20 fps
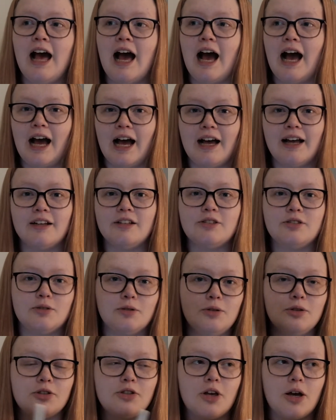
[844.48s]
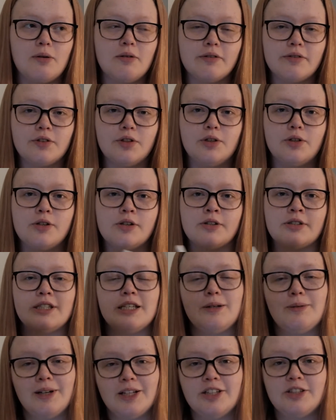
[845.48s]
And also, of course,
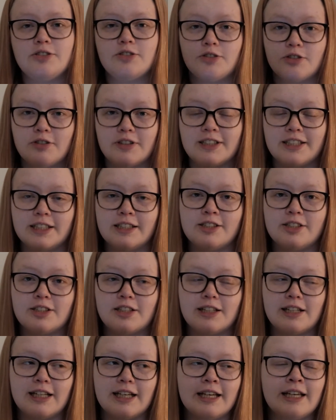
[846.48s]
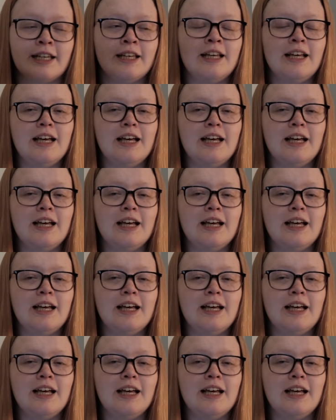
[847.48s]
when you're drawing digitally,